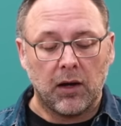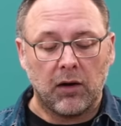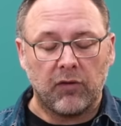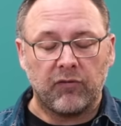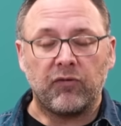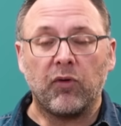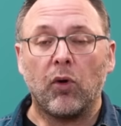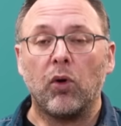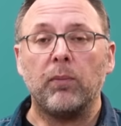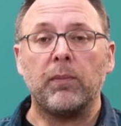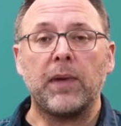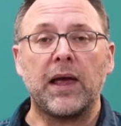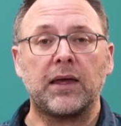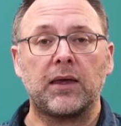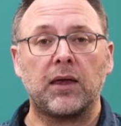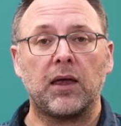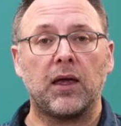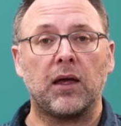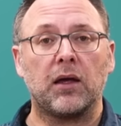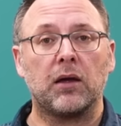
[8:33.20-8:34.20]
for
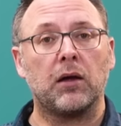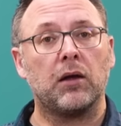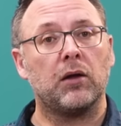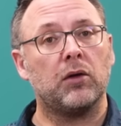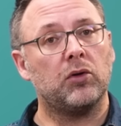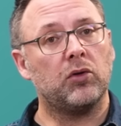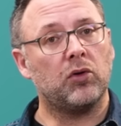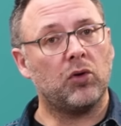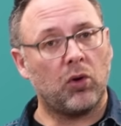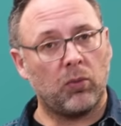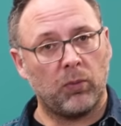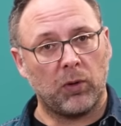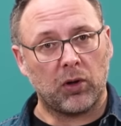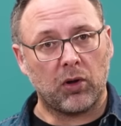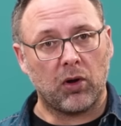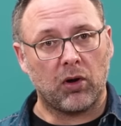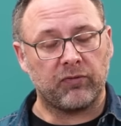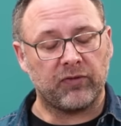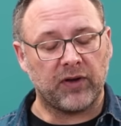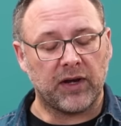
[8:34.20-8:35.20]
making normal
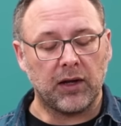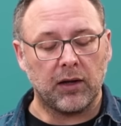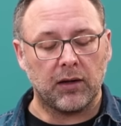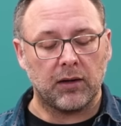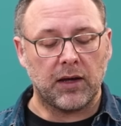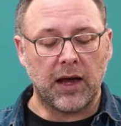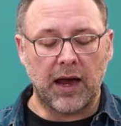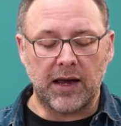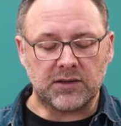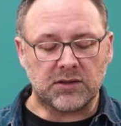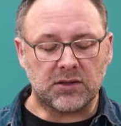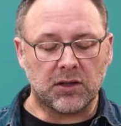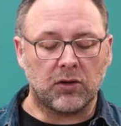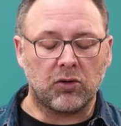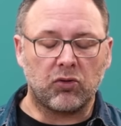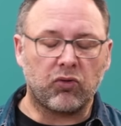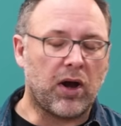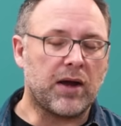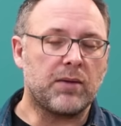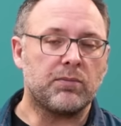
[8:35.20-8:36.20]
coffee, it's a
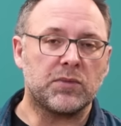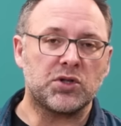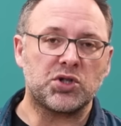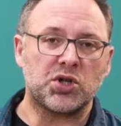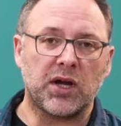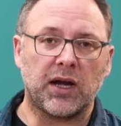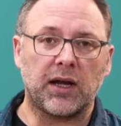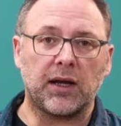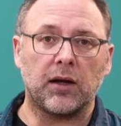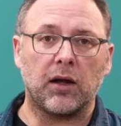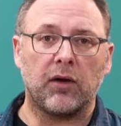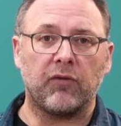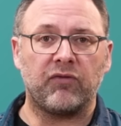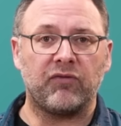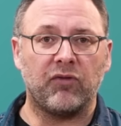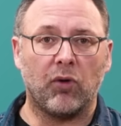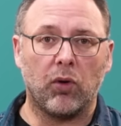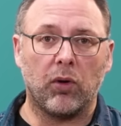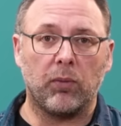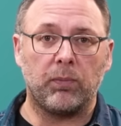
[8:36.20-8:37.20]
great machine
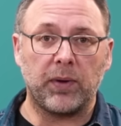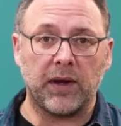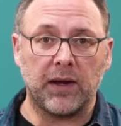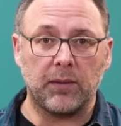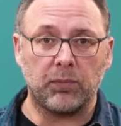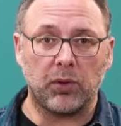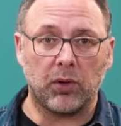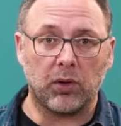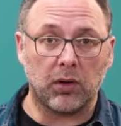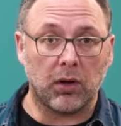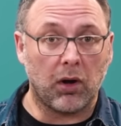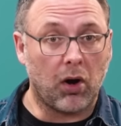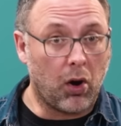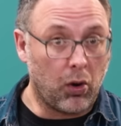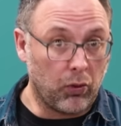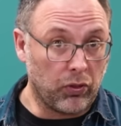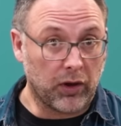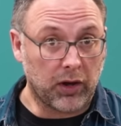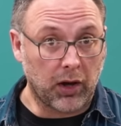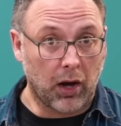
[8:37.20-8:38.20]
for people
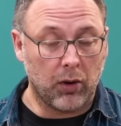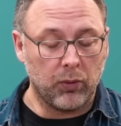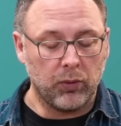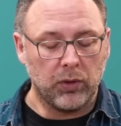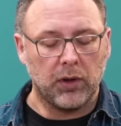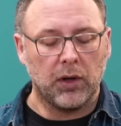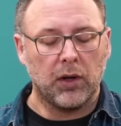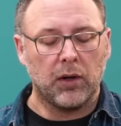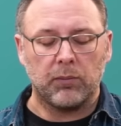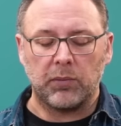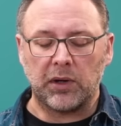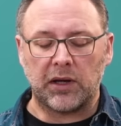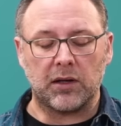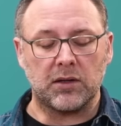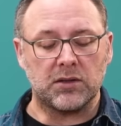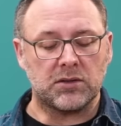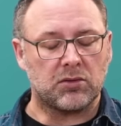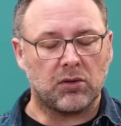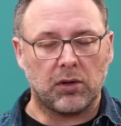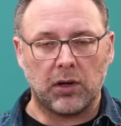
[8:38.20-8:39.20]
on the go,
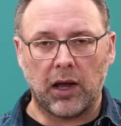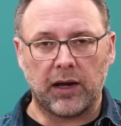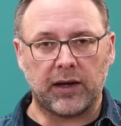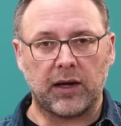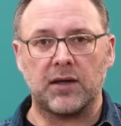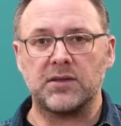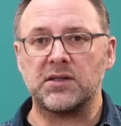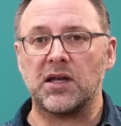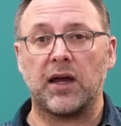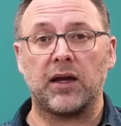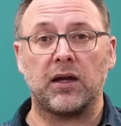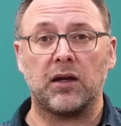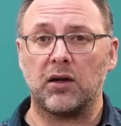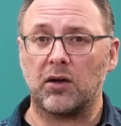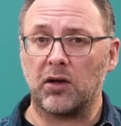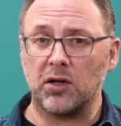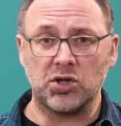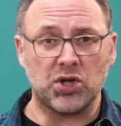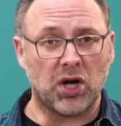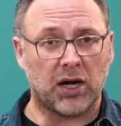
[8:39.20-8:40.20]
because like I say, you
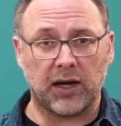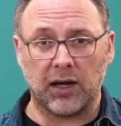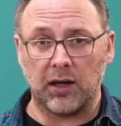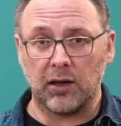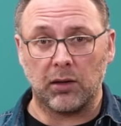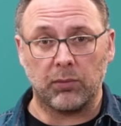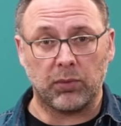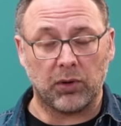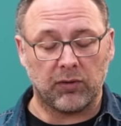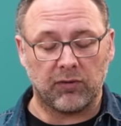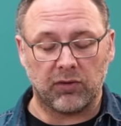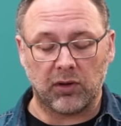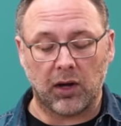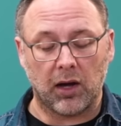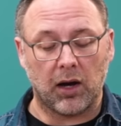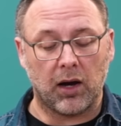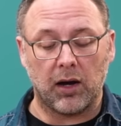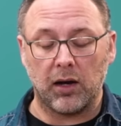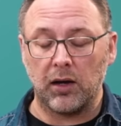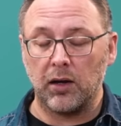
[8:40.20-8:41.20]
can chuck it in the boot of the
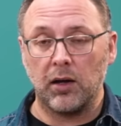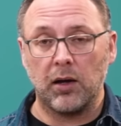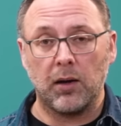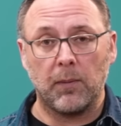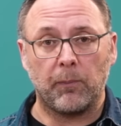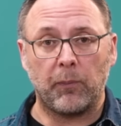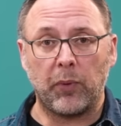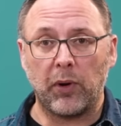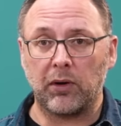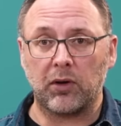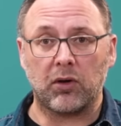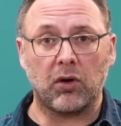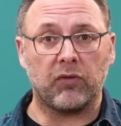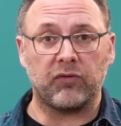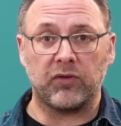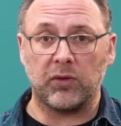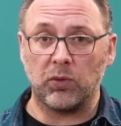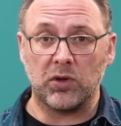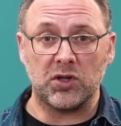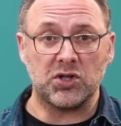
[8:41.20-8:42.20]
car, pull a
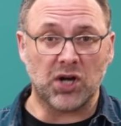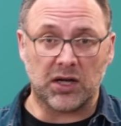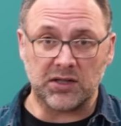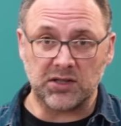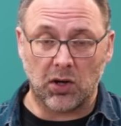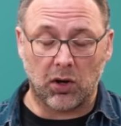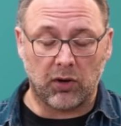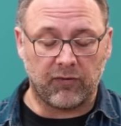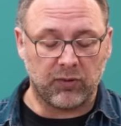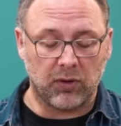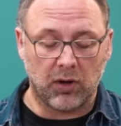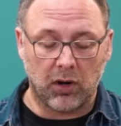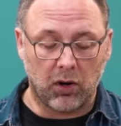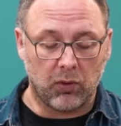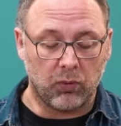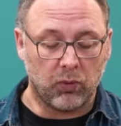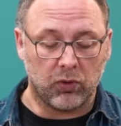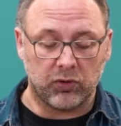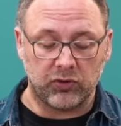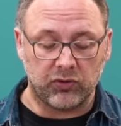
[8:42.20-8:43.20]
coffee with just hot
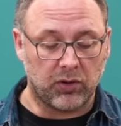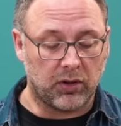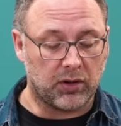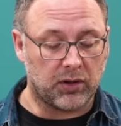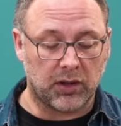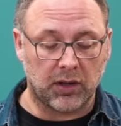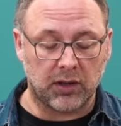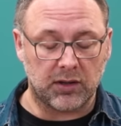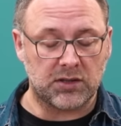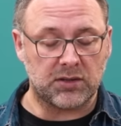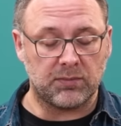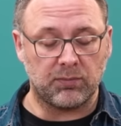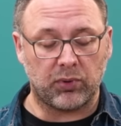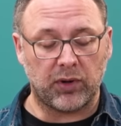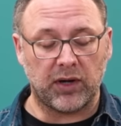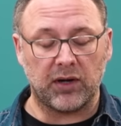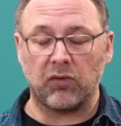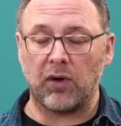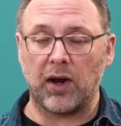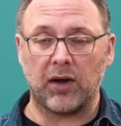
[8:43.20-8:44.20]
water and some
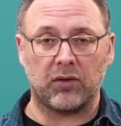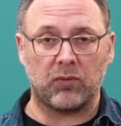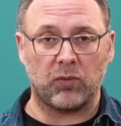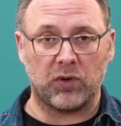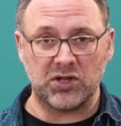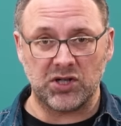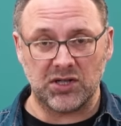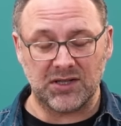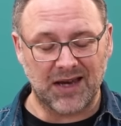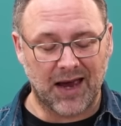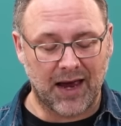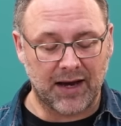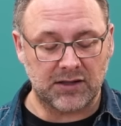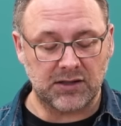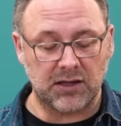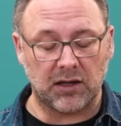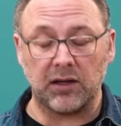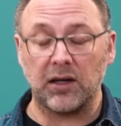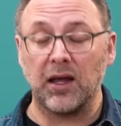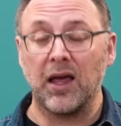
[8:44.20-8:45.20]
pre-ground, which is
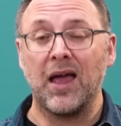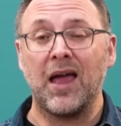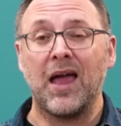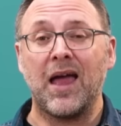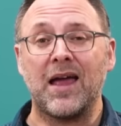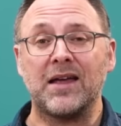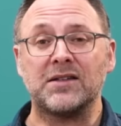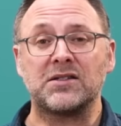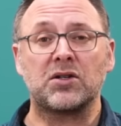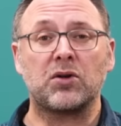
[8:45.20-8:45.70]
excellent. It's